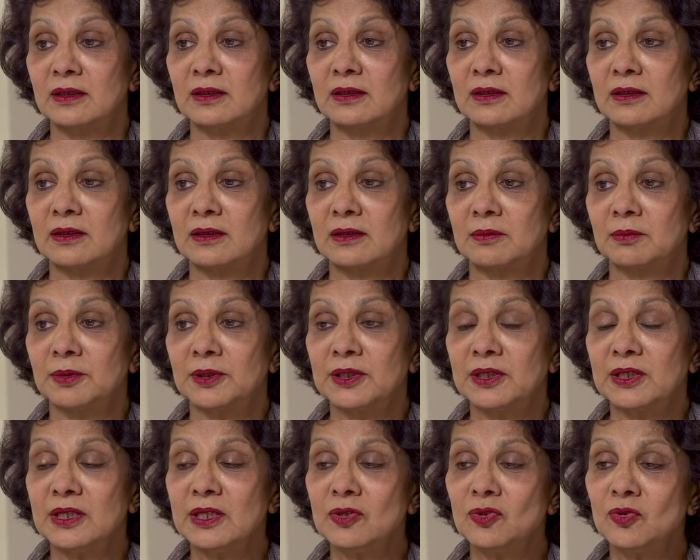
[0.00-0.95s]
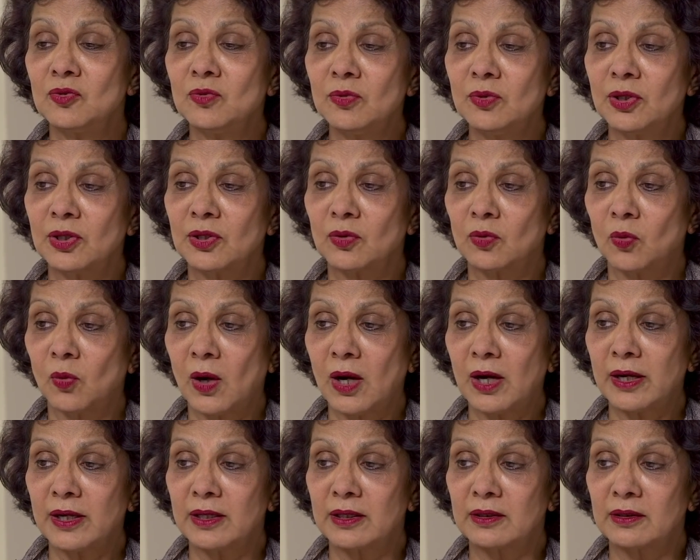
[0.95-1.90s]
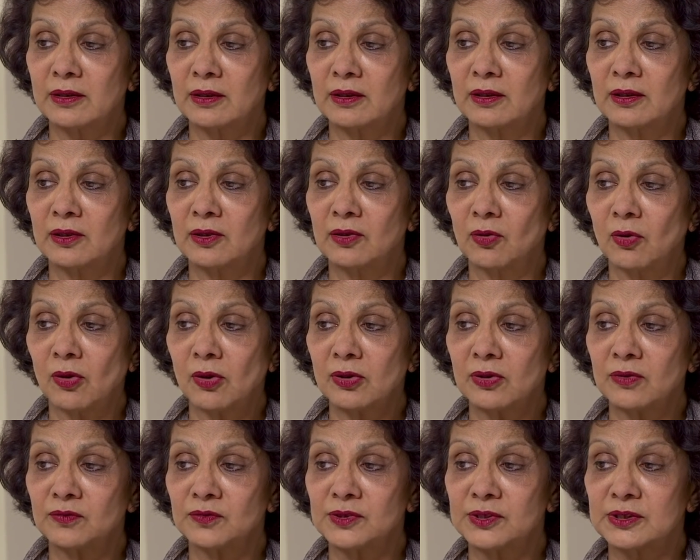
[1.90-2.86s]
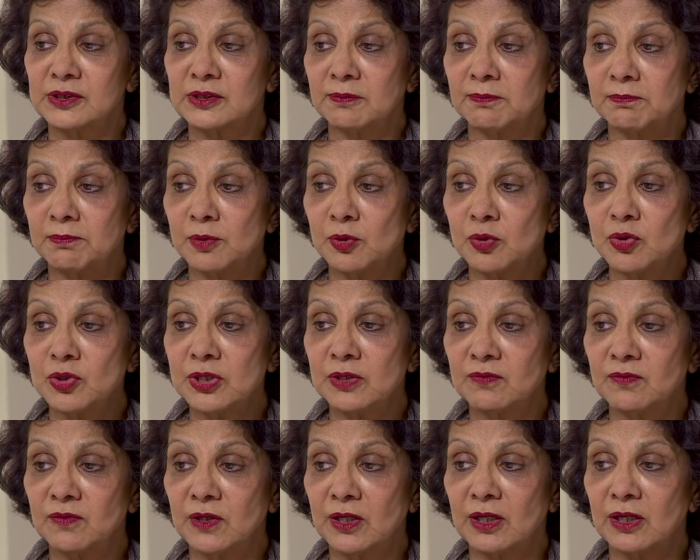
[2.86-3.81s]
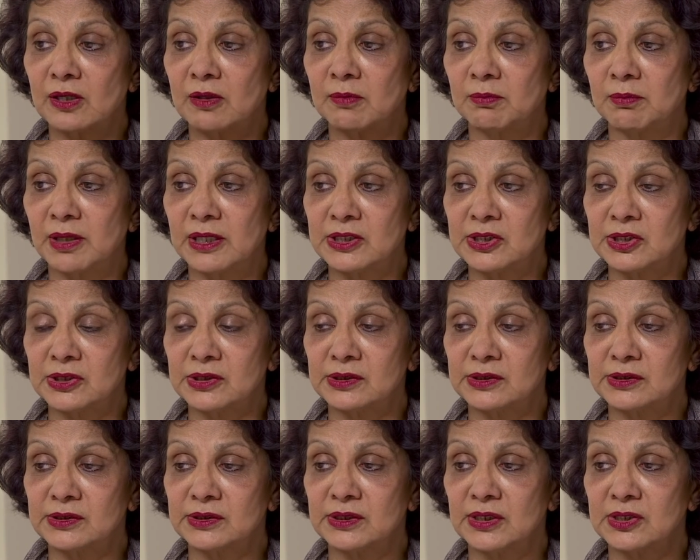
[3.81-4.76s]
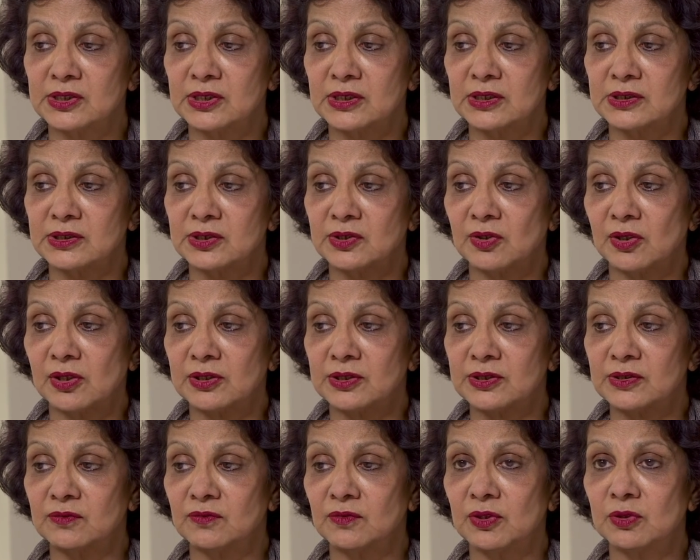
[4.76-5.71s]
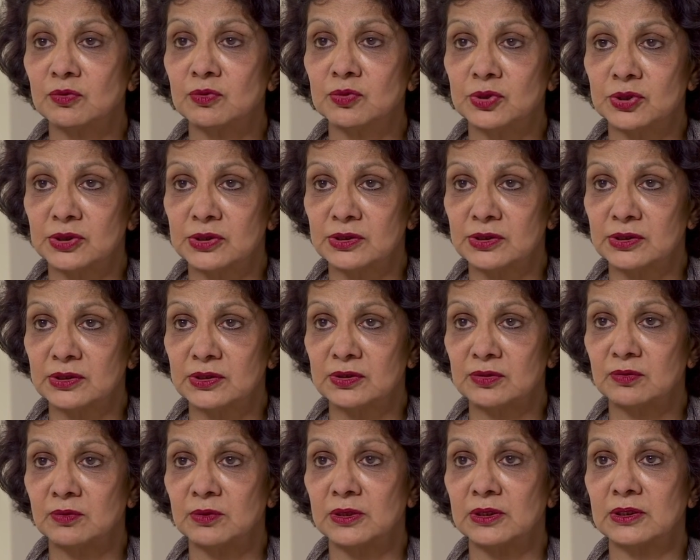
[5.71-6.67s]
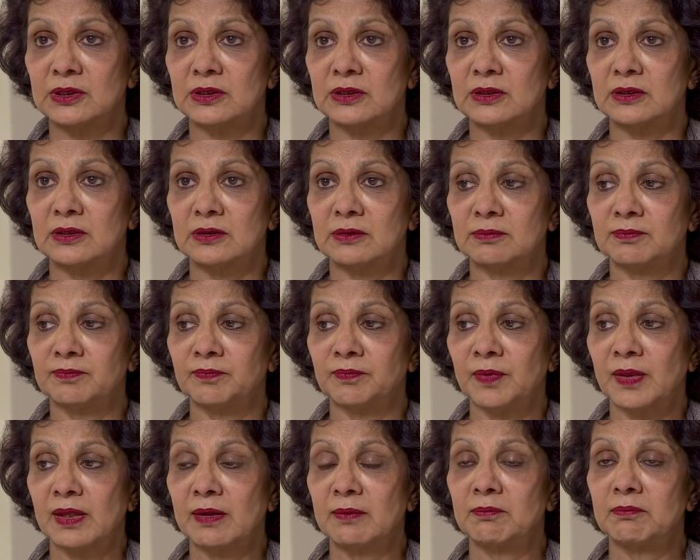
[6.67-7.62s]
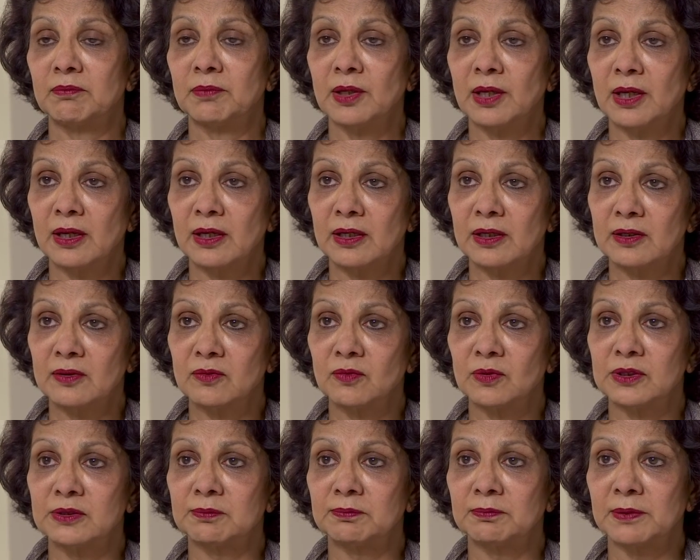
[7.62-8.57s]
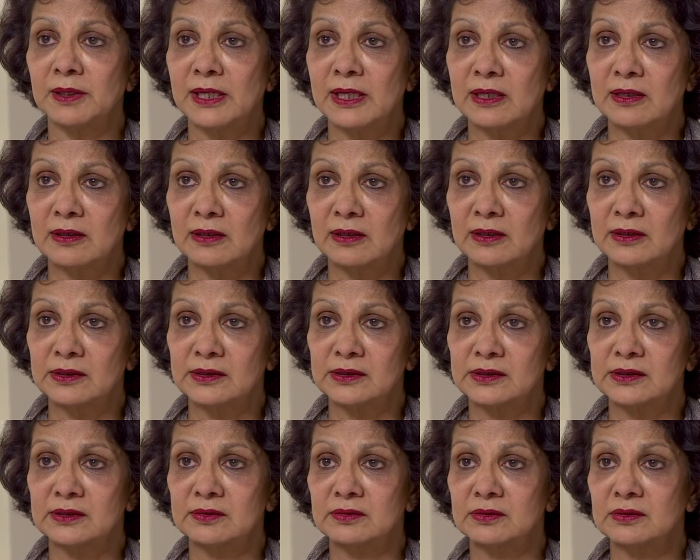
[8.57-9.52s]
Uh, but they do require a lot of supportive care measures such as transfusions with um, blood, with platelets.